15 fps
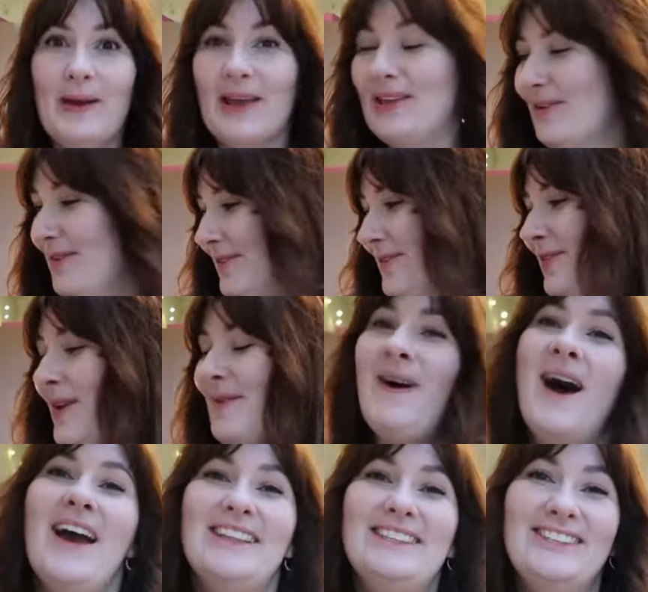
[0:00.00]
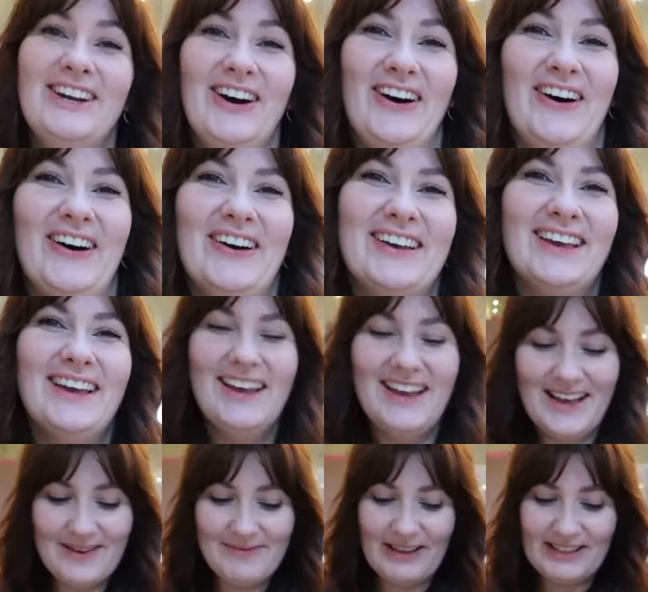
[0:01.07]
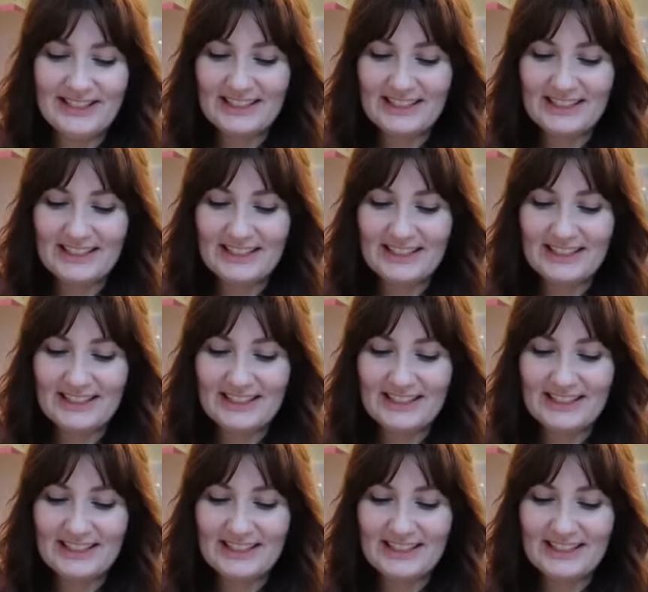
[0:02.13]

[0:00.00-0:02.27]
big yawn for my dog. But